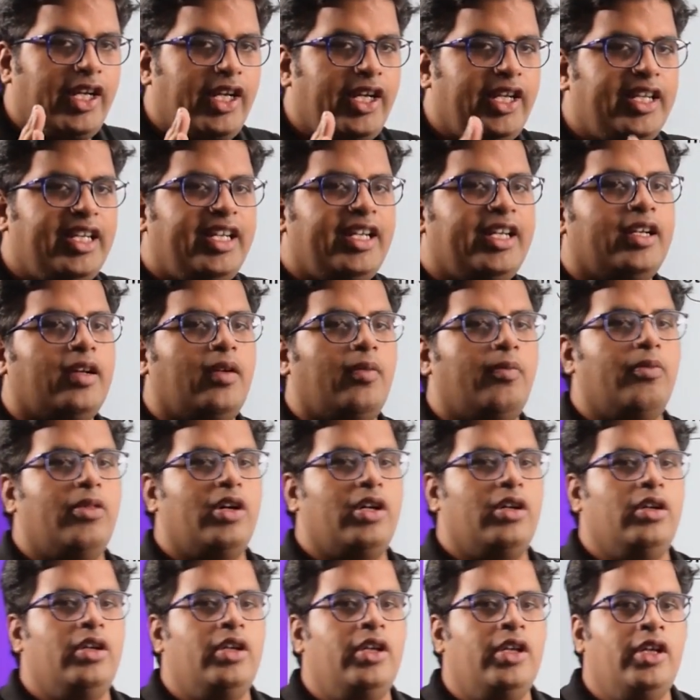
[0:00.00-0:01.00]
any
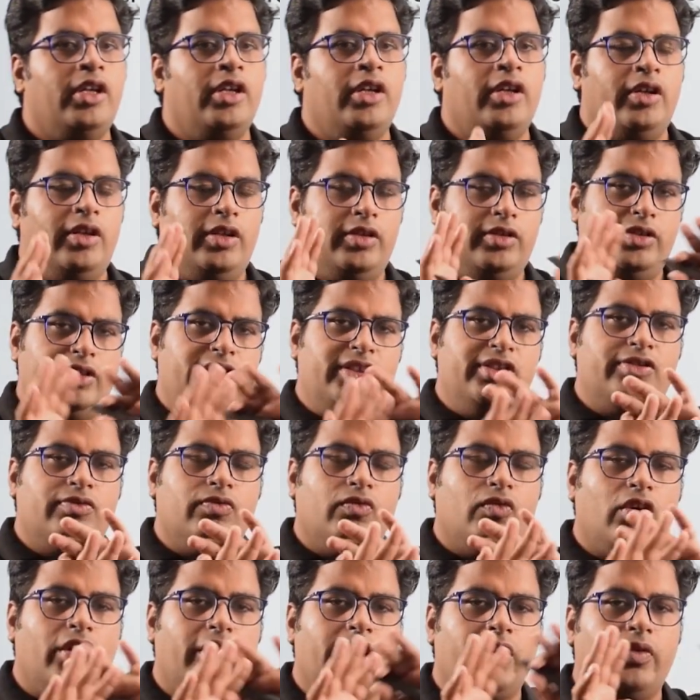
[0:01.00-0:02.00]
number,
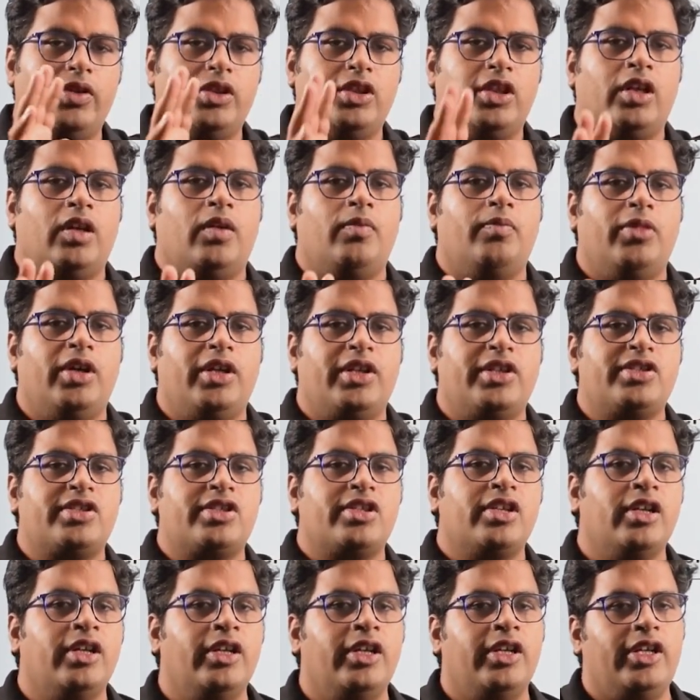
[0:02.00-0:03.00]
whatever the number
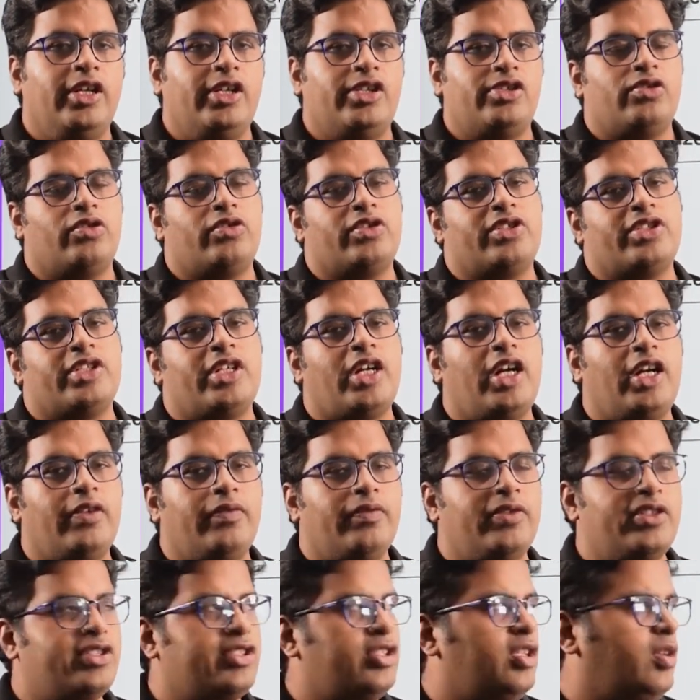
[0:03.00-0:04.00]
is, it should start
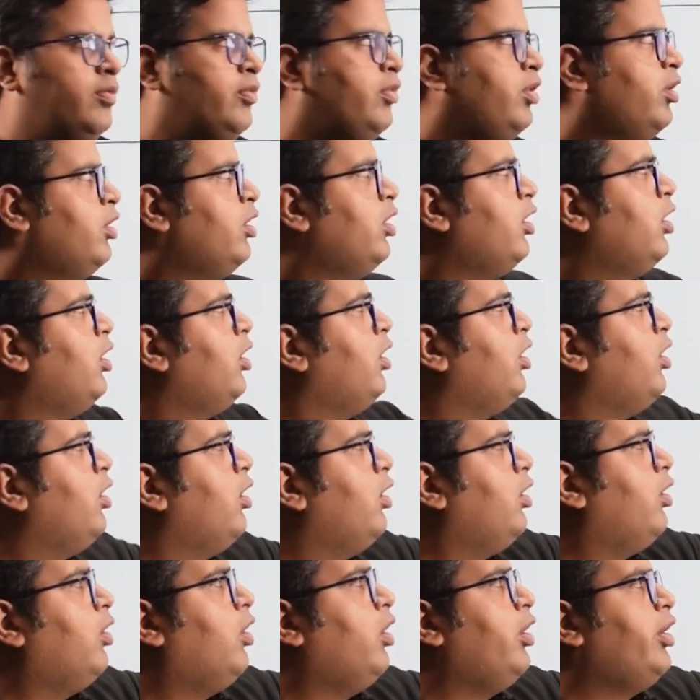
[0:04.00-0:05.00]
with some
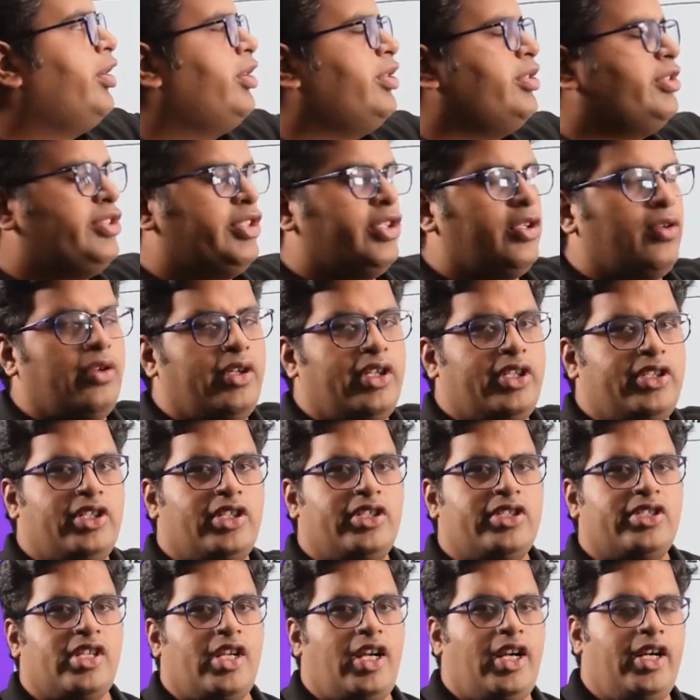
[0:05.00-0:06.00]
non-zero
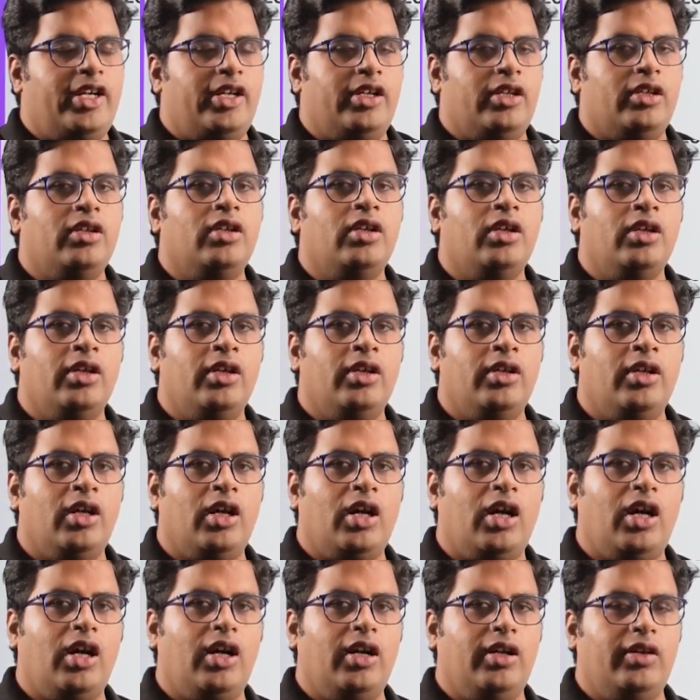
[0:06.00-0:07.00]
digits and
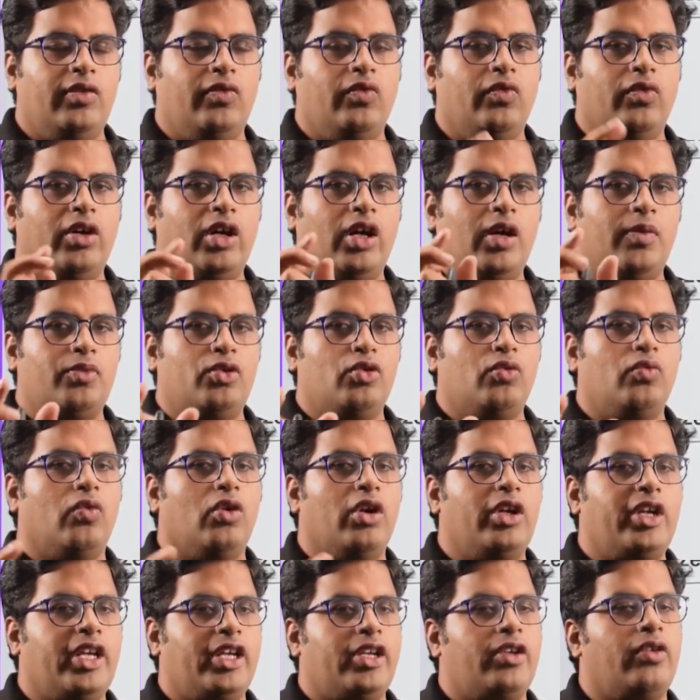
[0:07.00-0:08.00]
up to
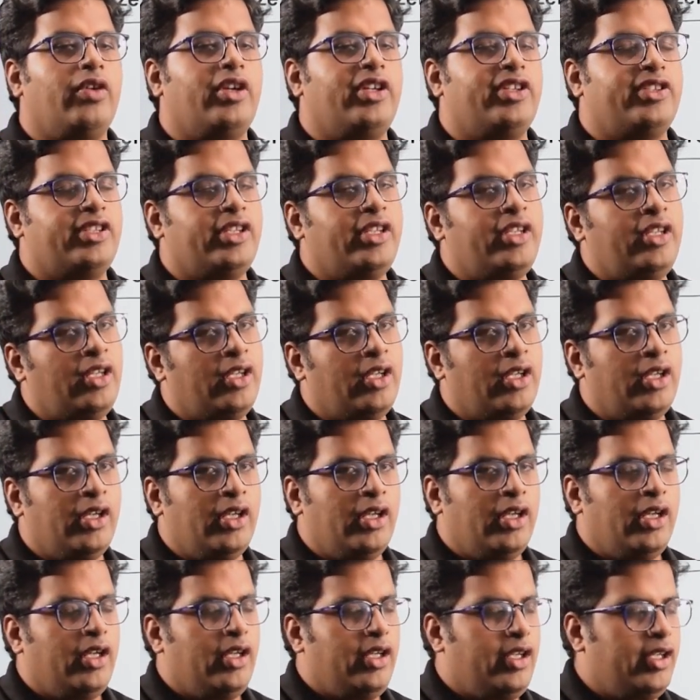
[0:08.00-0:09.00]
what accuracy
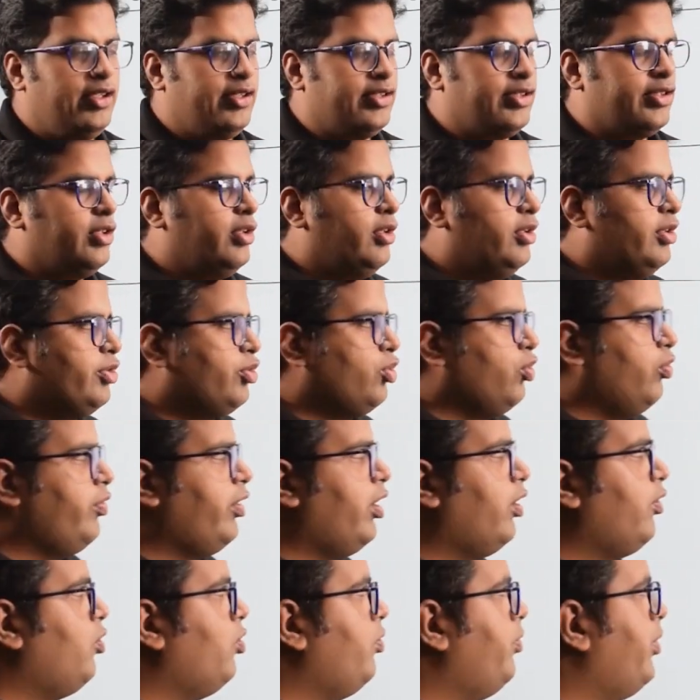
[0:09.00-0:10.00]
it is. So
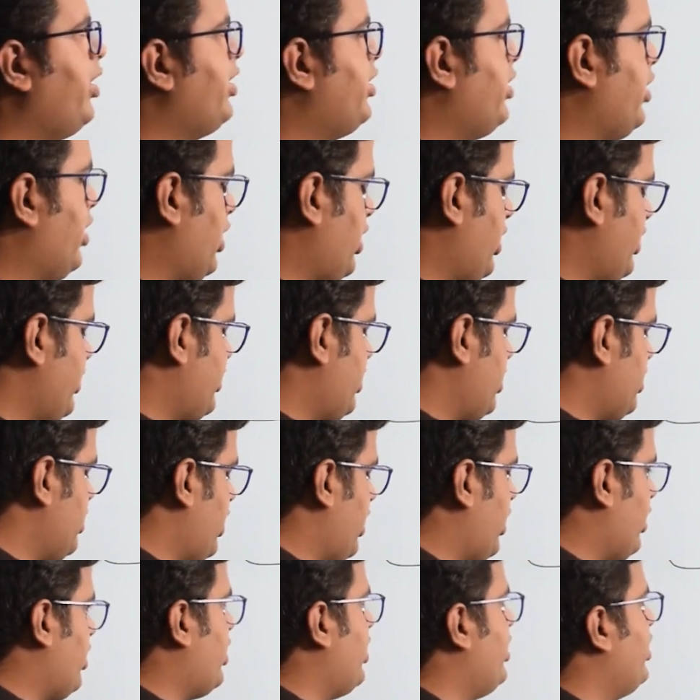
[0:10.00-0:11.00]
we have to basically see that,